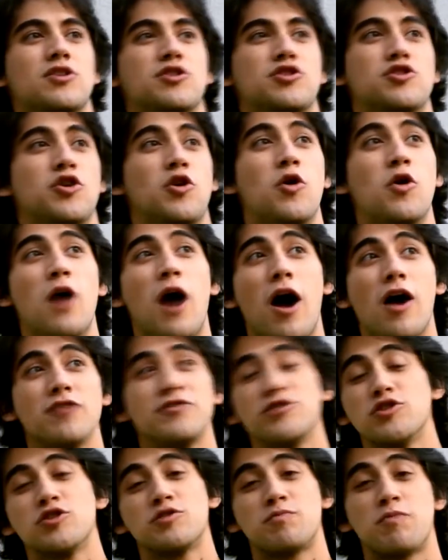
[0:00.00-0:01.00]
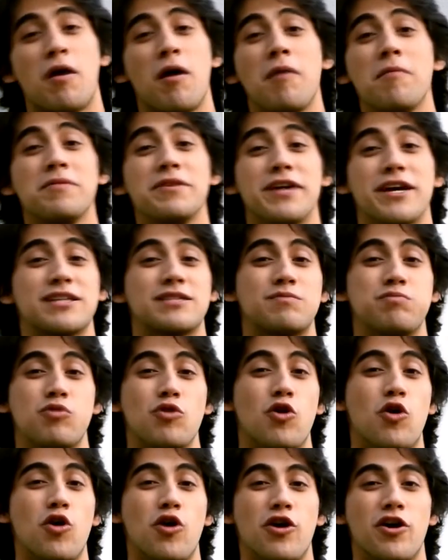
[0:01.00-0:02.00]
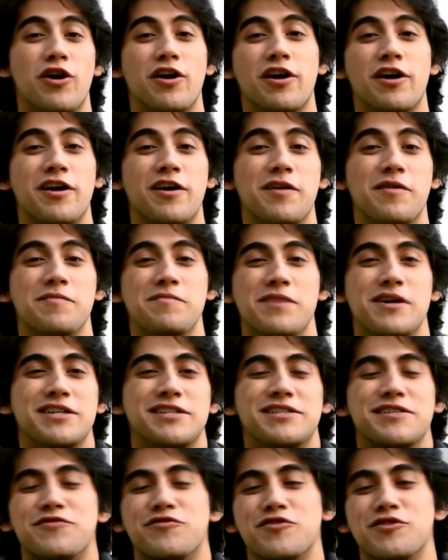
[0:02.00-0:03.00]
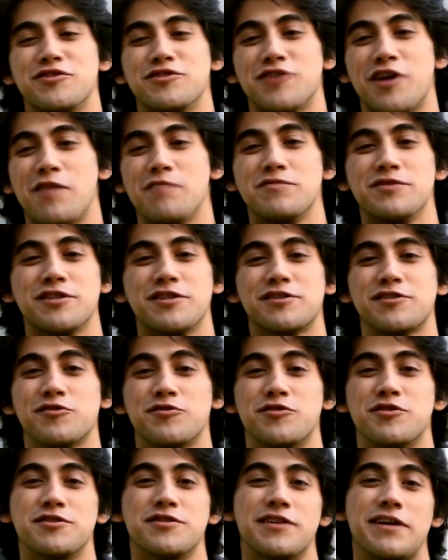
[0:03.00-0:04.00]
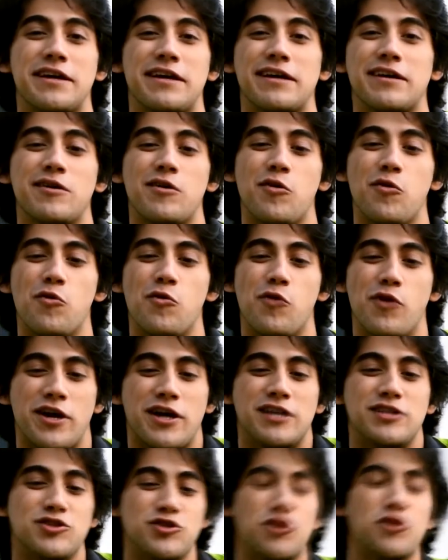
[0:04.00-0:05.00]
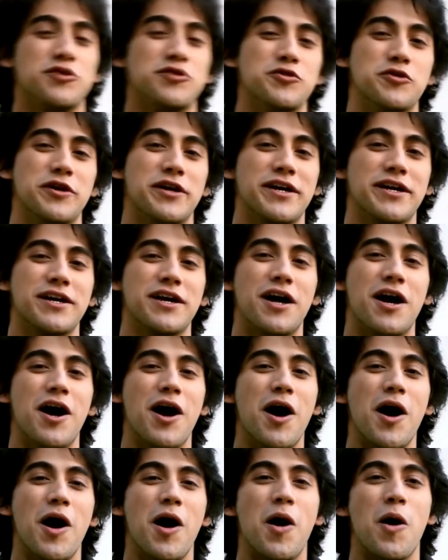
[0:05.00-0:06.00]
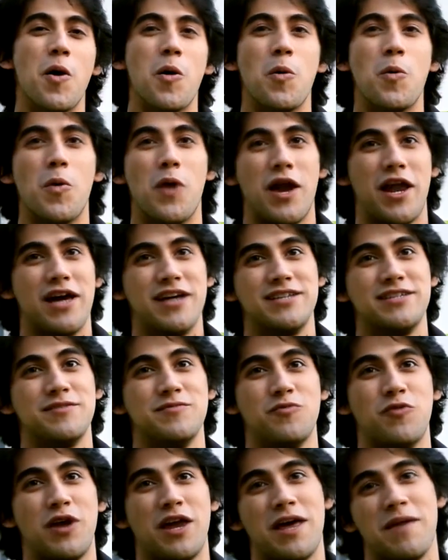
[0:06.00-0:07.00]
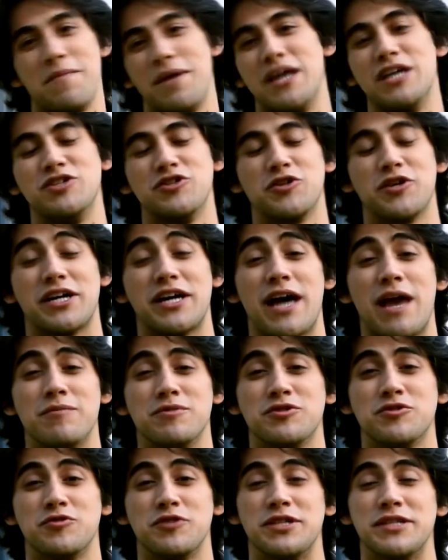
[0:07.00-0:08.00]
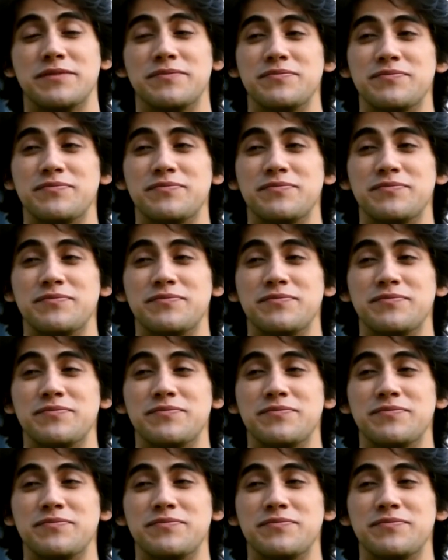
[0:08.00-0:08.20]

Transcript: So I'll just probably explore many different subjects because it's like what I enjoy doing while I major in chemistry.